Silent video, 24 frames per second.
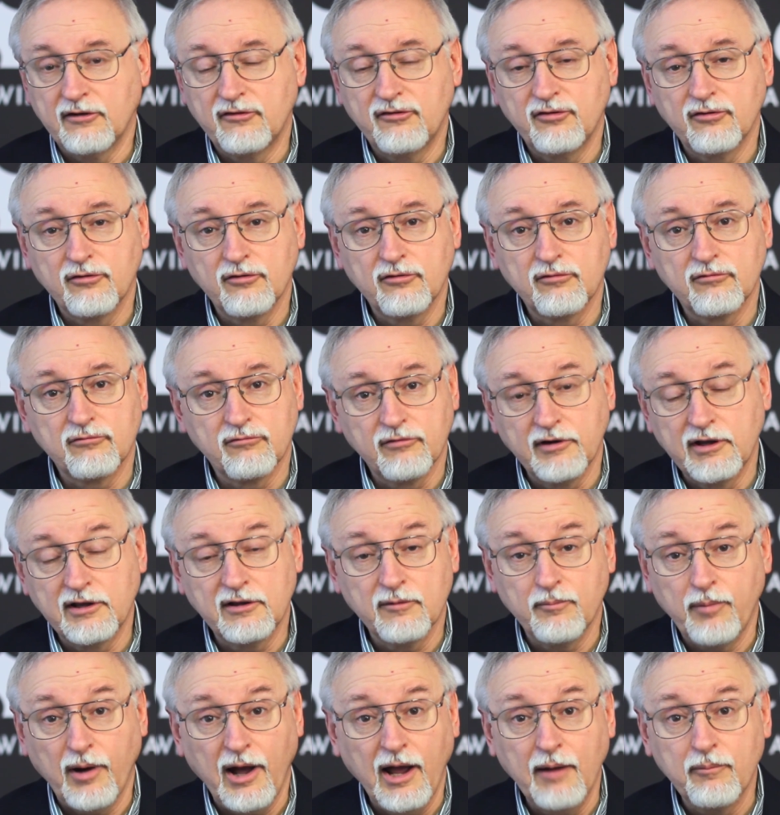to read
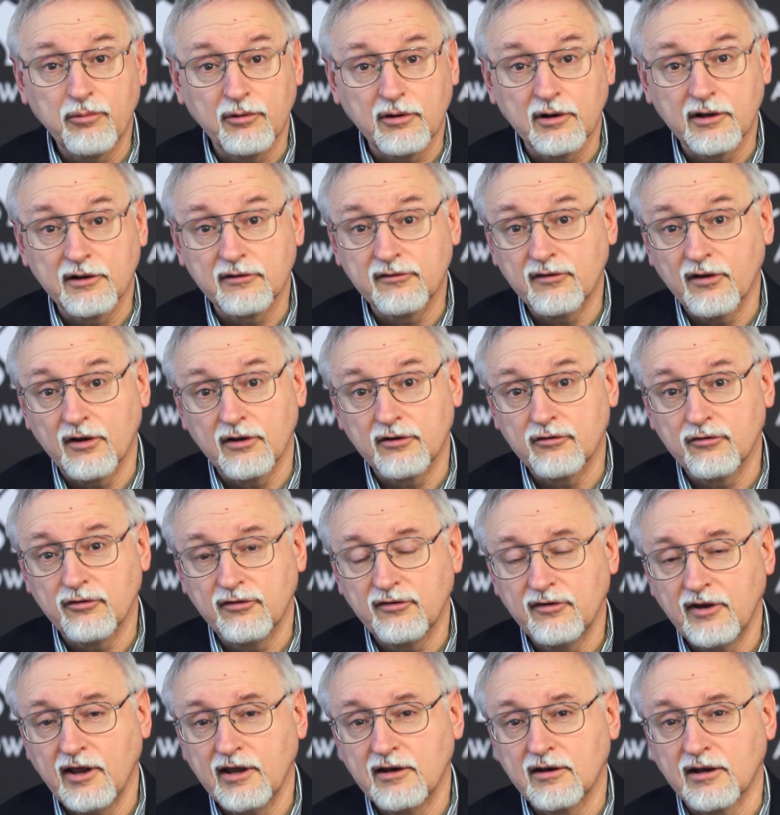the Bible and to
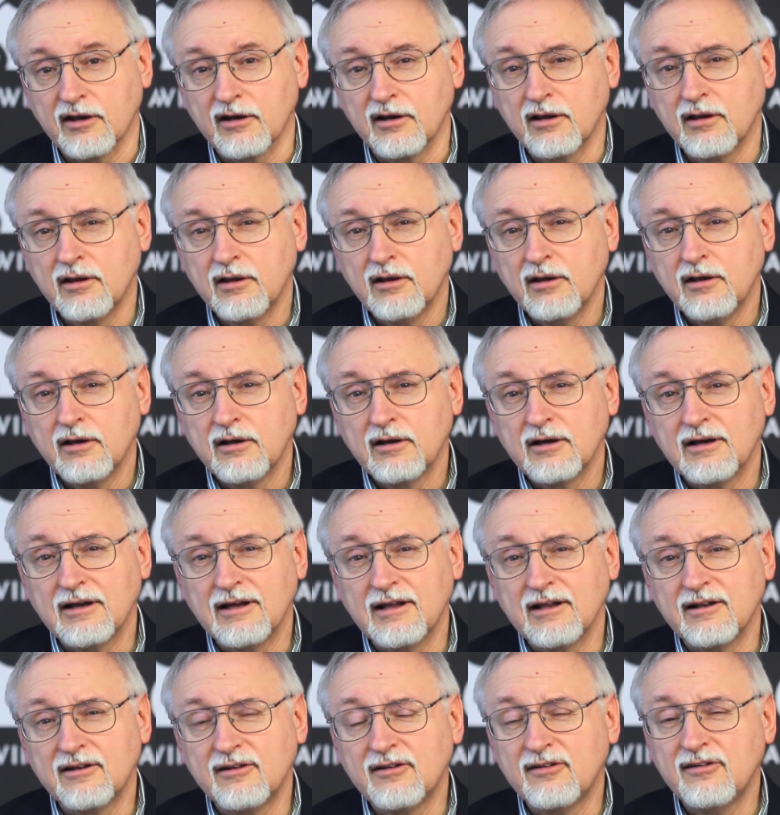understand it?
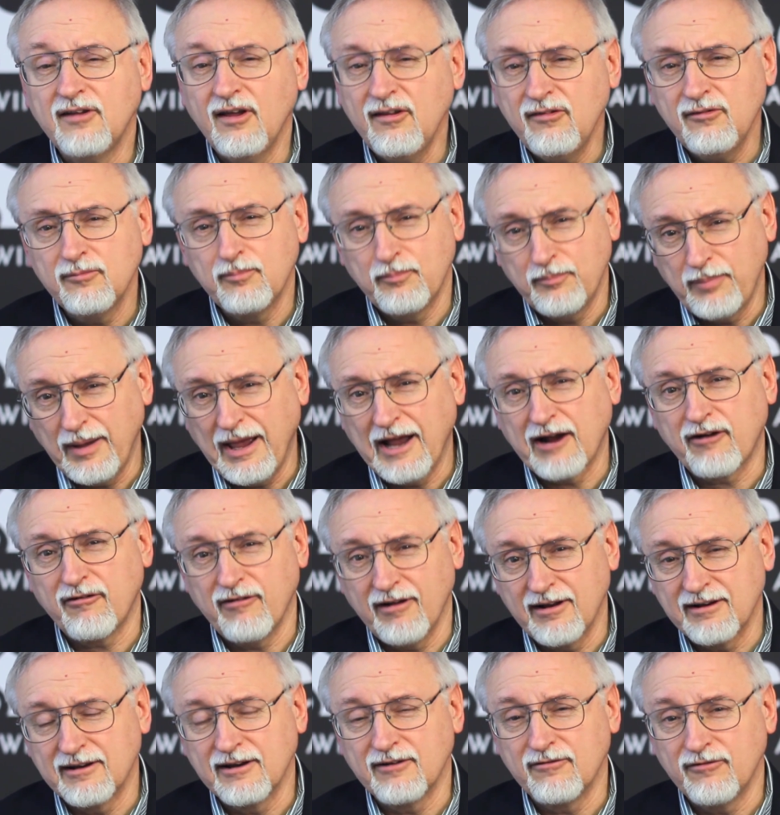Does
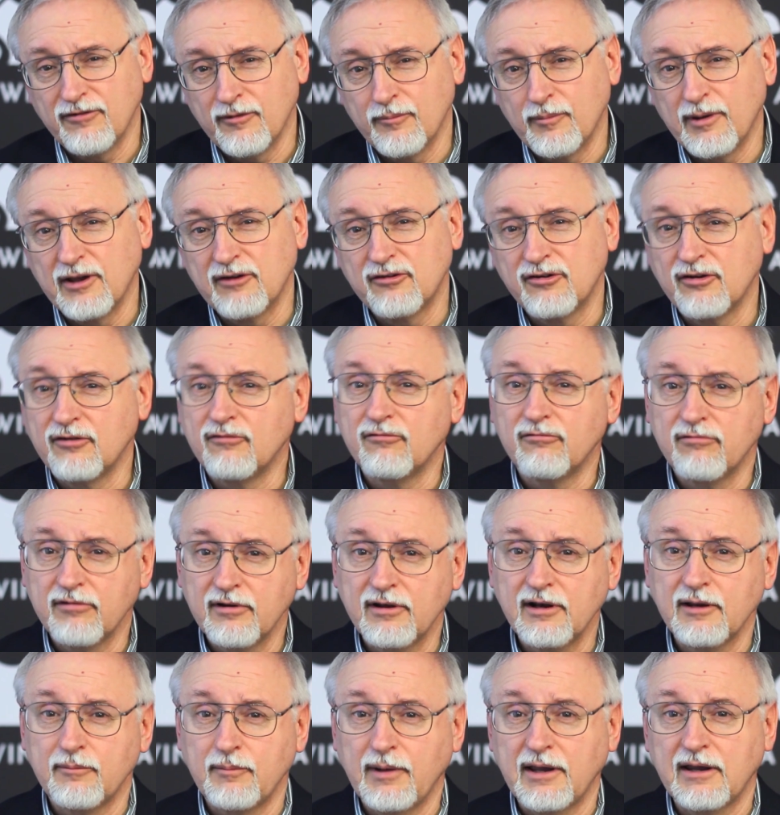background information
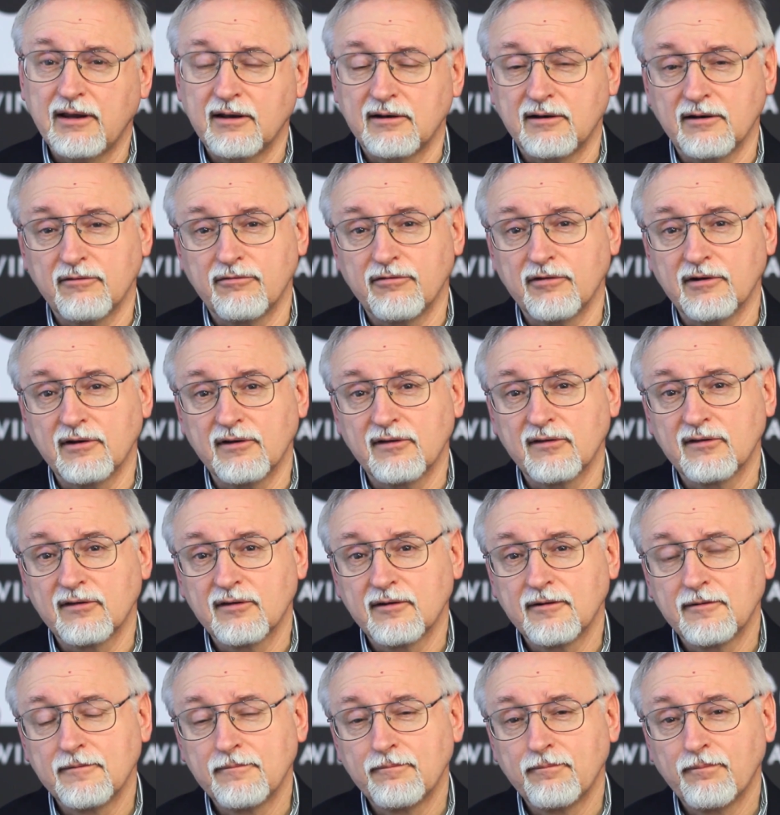really make a difference?
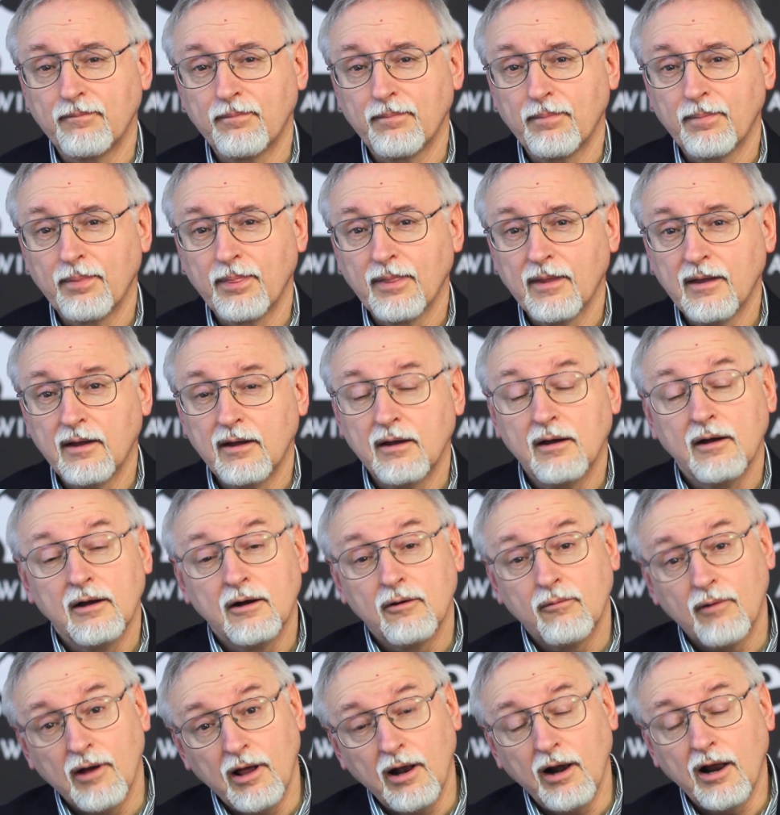
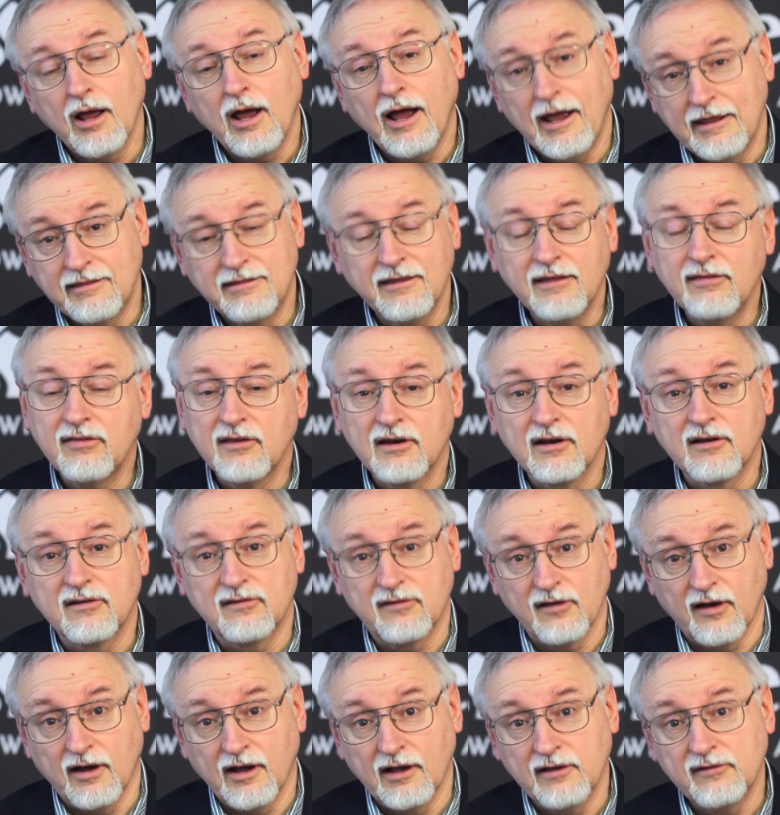Well, I think that it
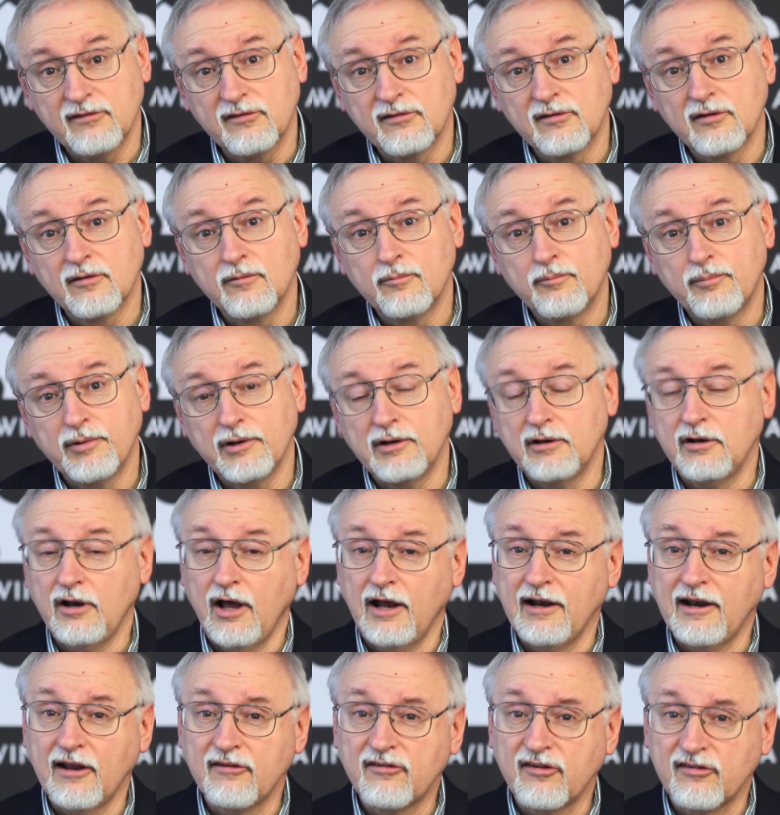does, but
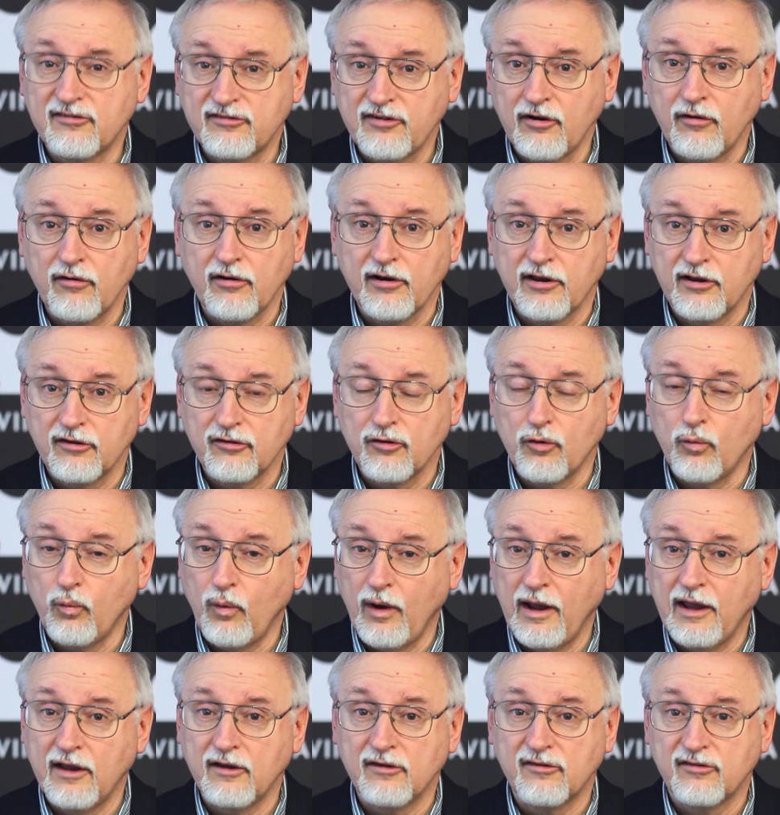not necessarily in the
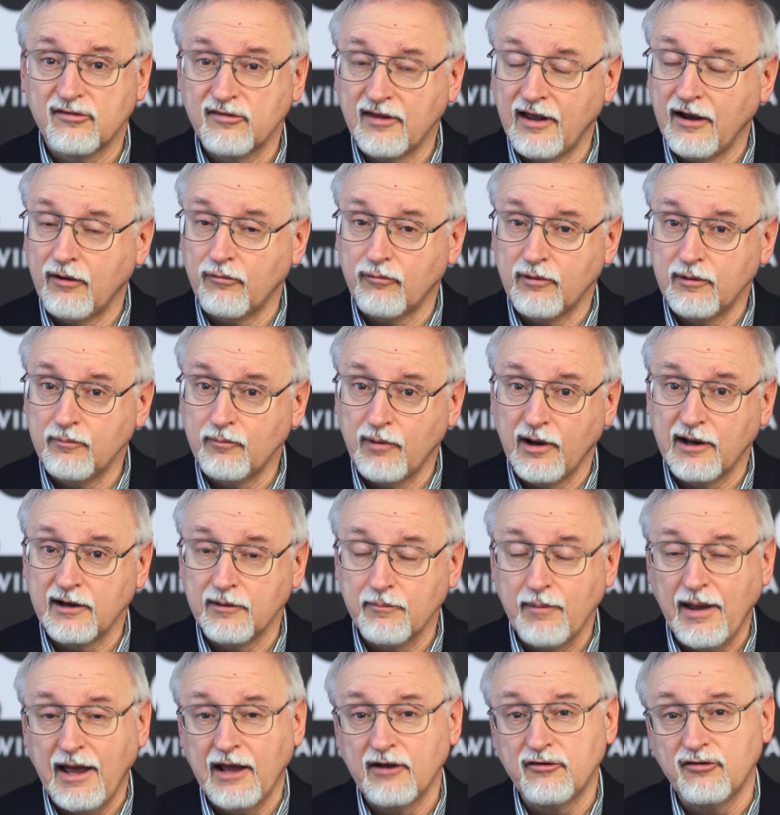ways that we might
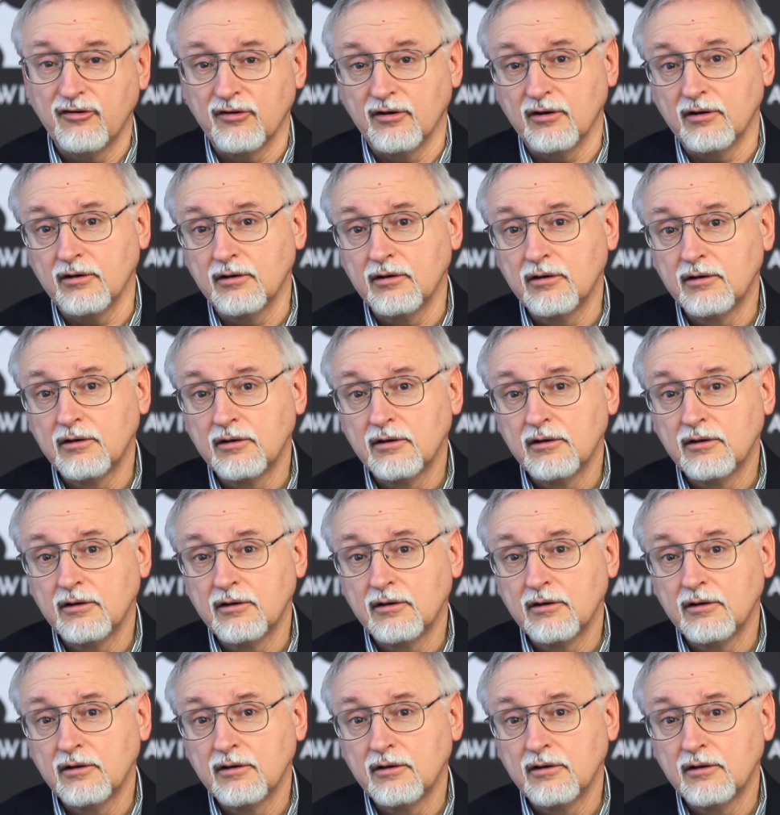imagine.